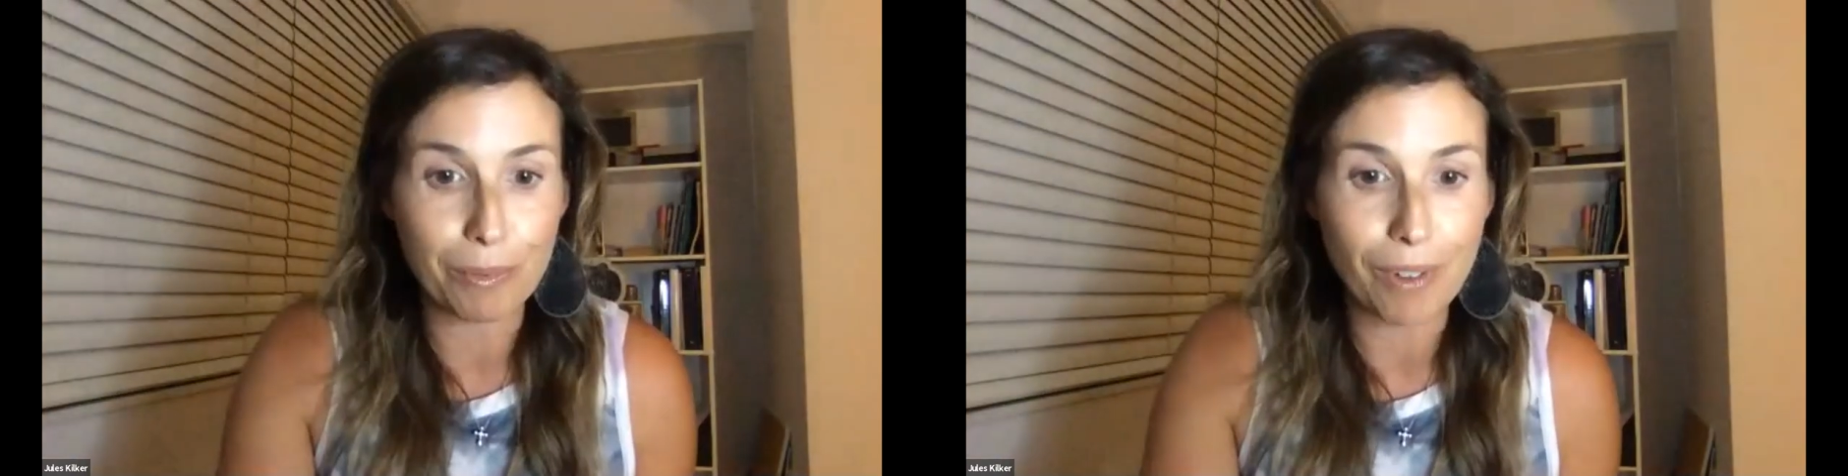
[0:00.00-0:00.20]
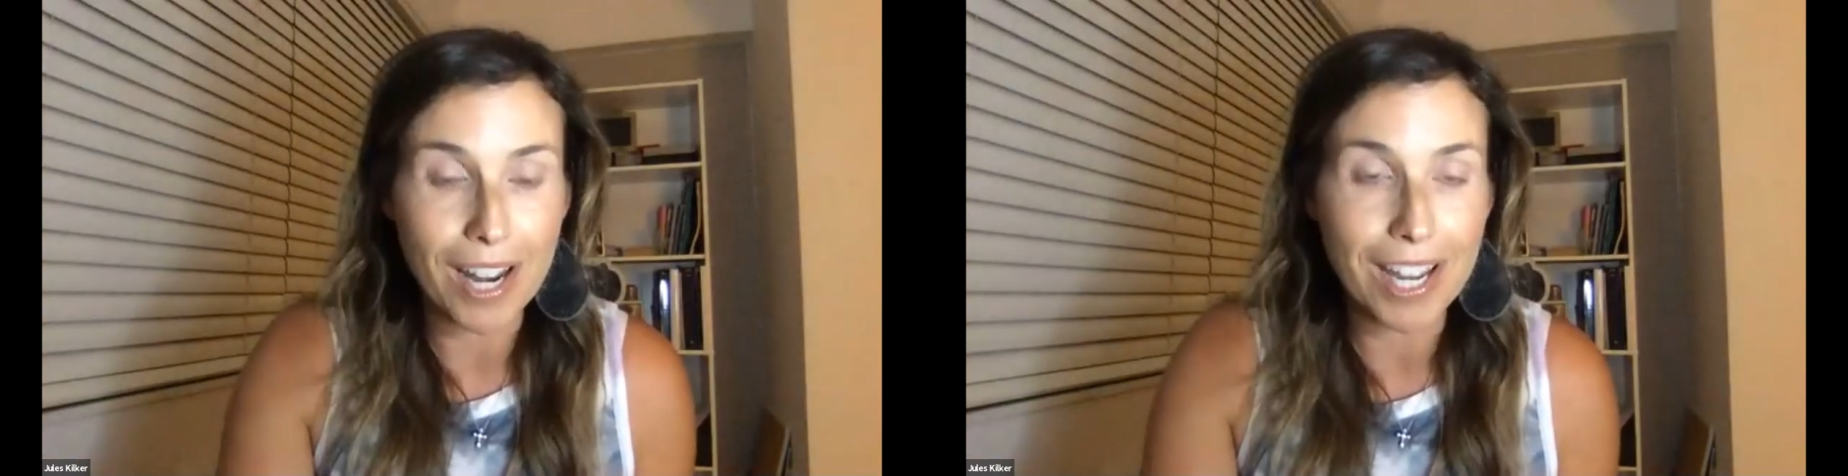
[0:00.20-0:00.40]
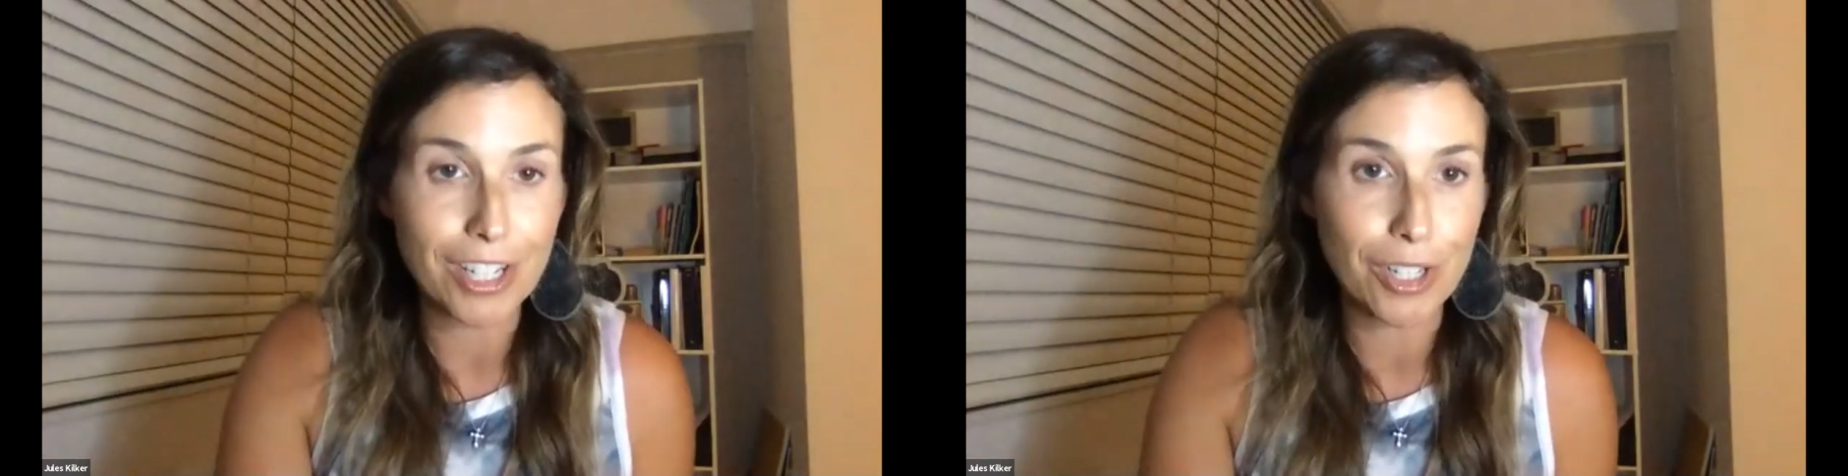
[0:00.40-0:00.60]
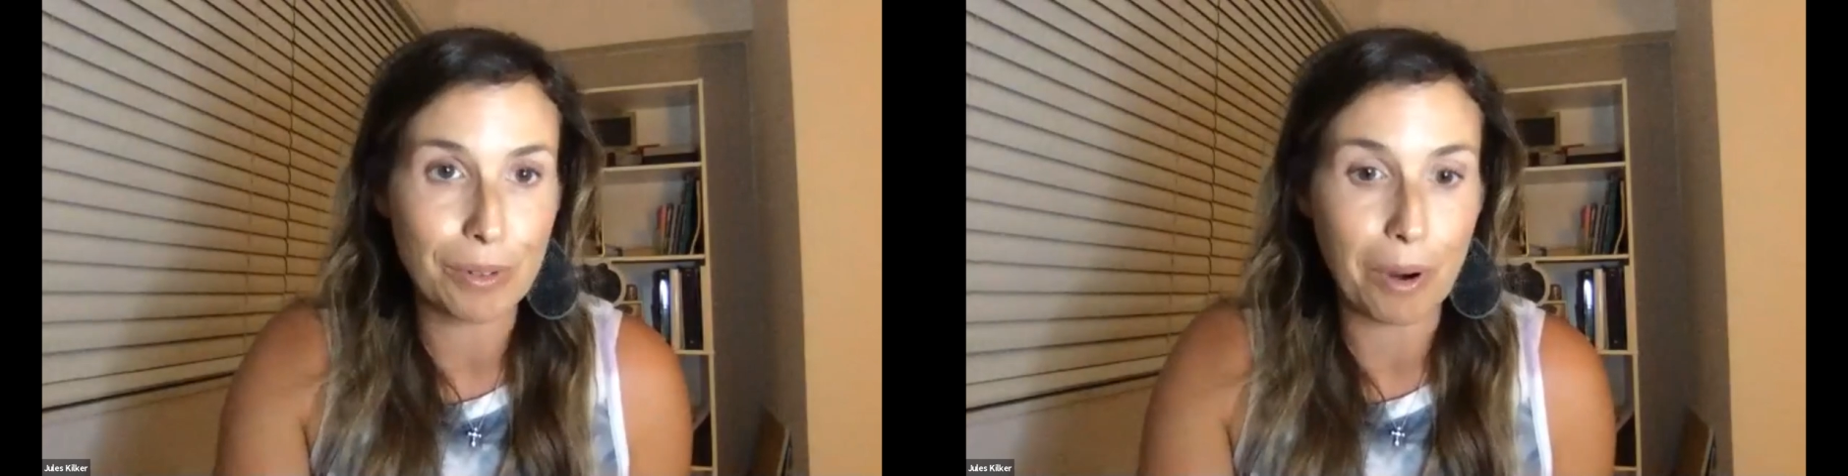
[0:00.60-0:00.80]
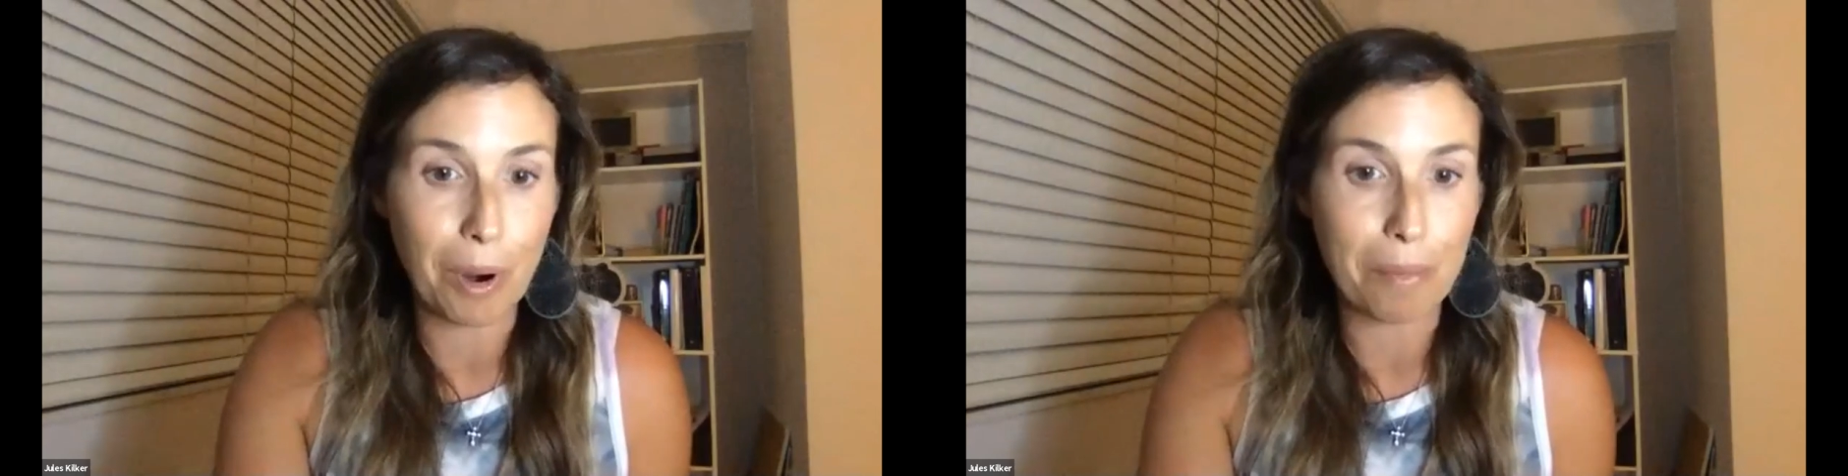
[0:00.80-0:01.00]
right
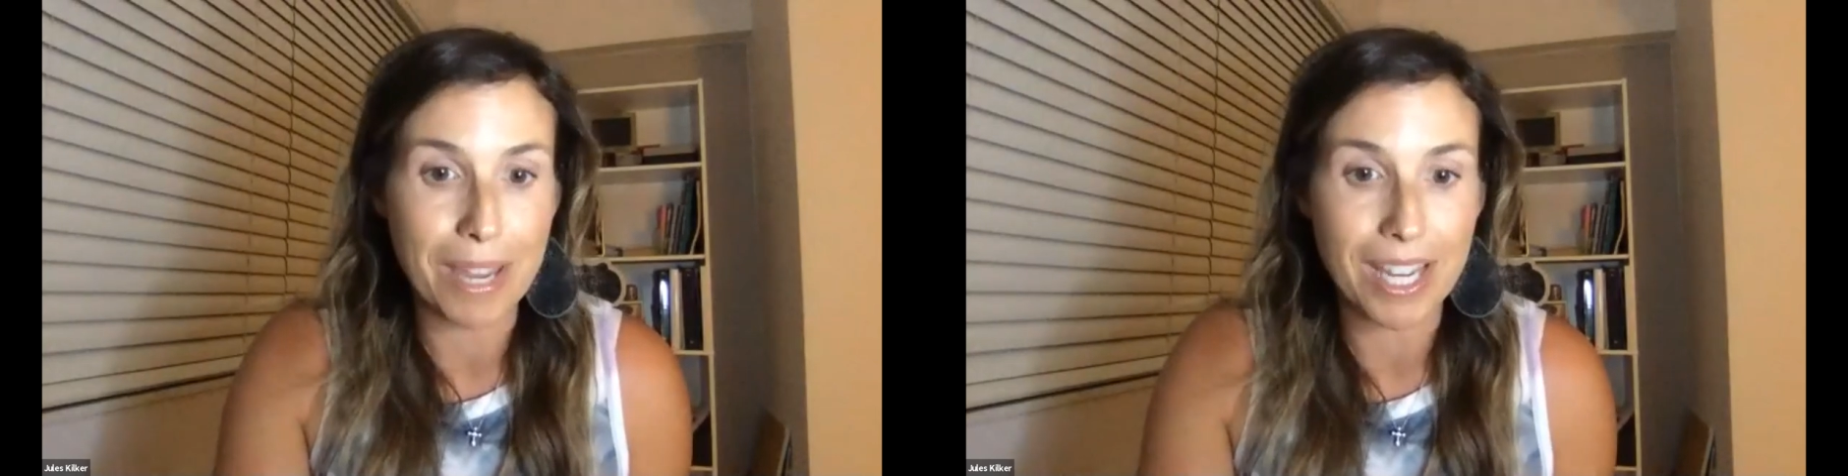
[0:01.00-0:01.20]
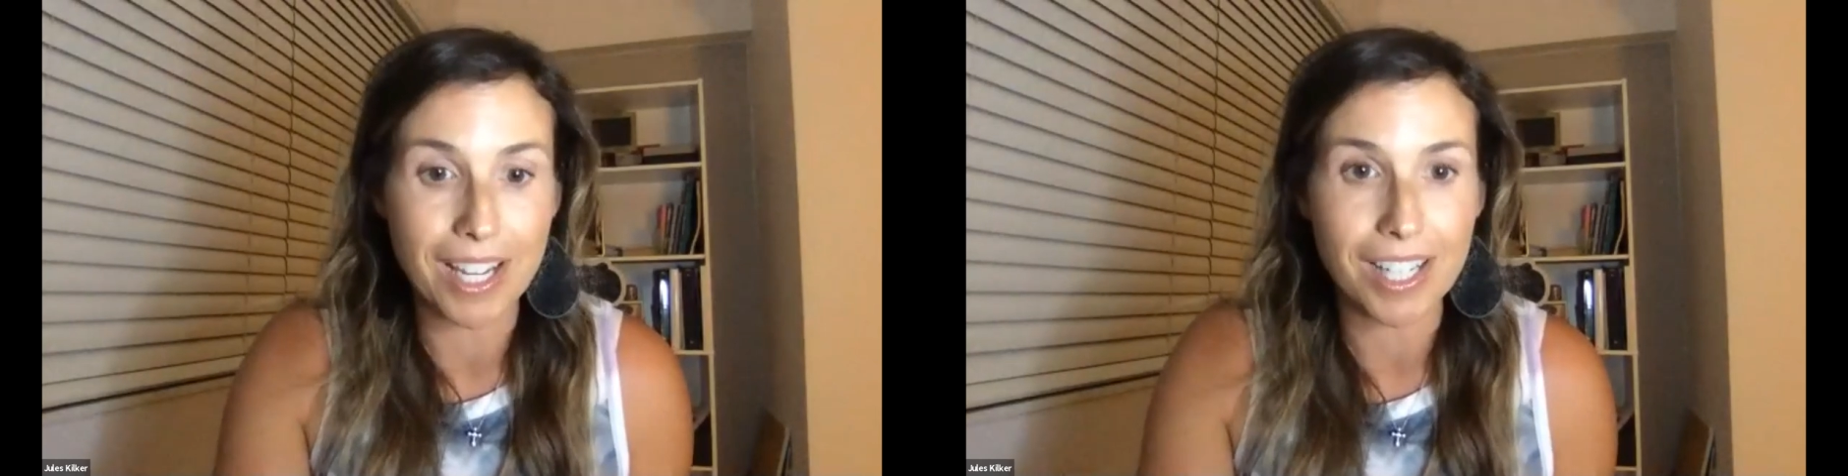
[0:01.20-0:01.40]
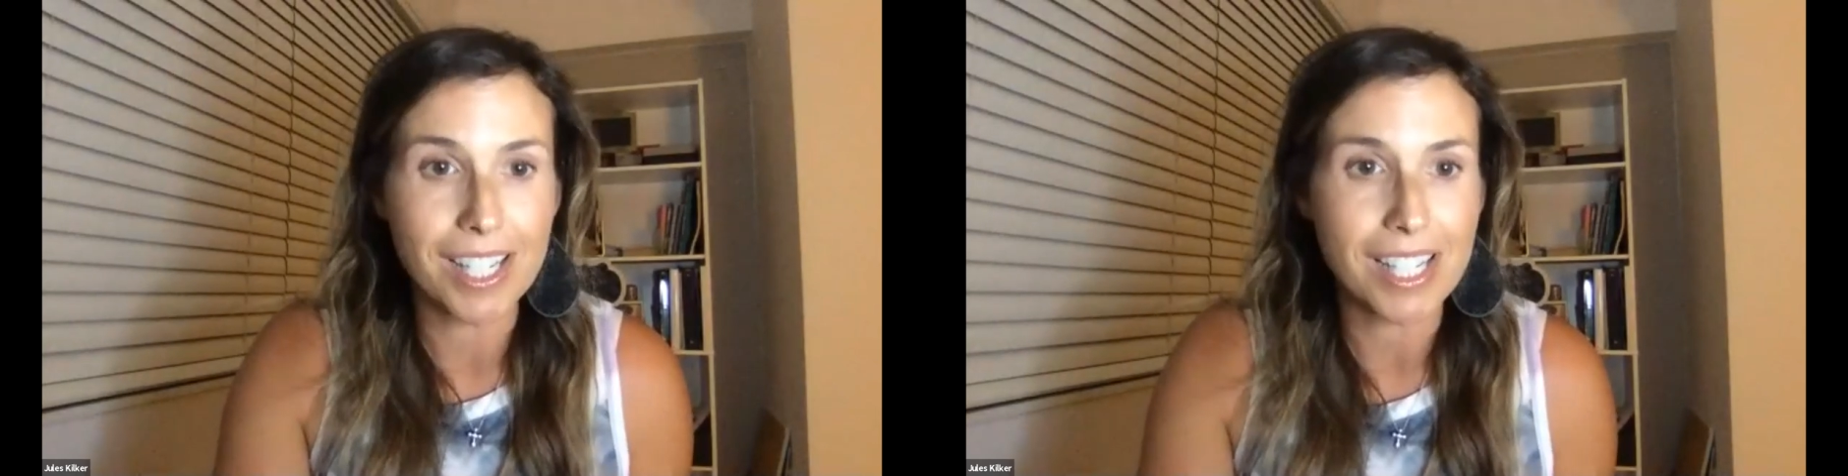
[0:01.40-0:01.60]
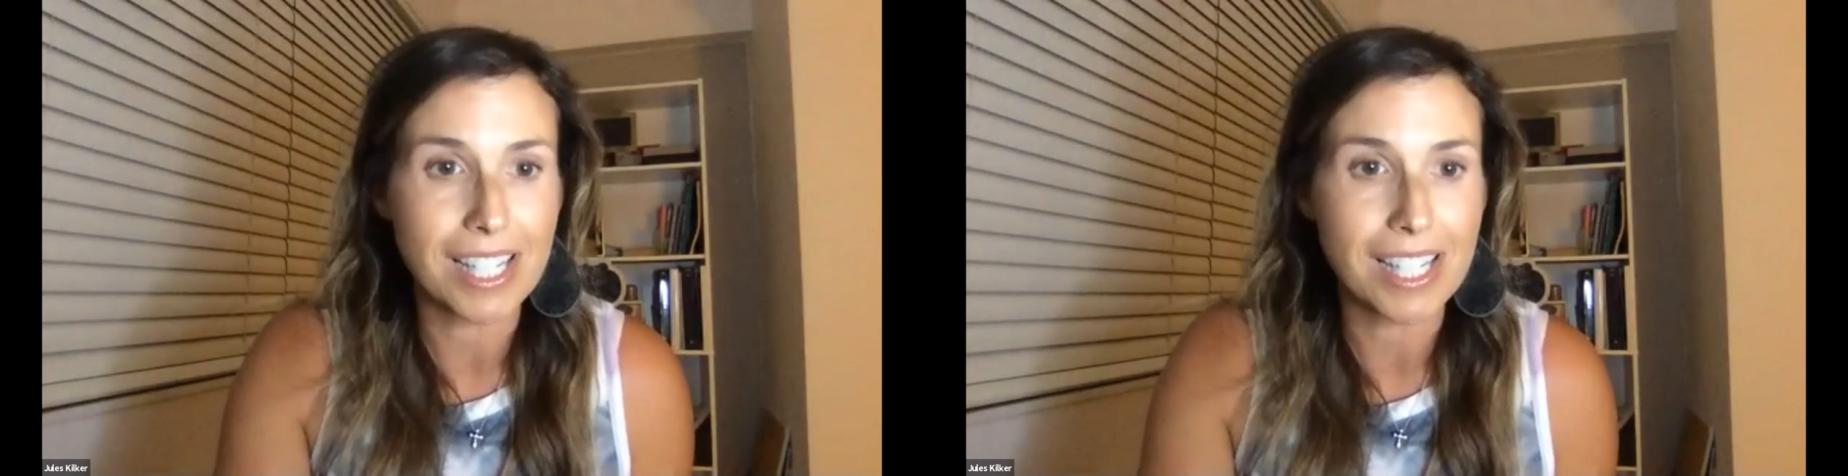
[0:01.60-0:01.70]
into omegas.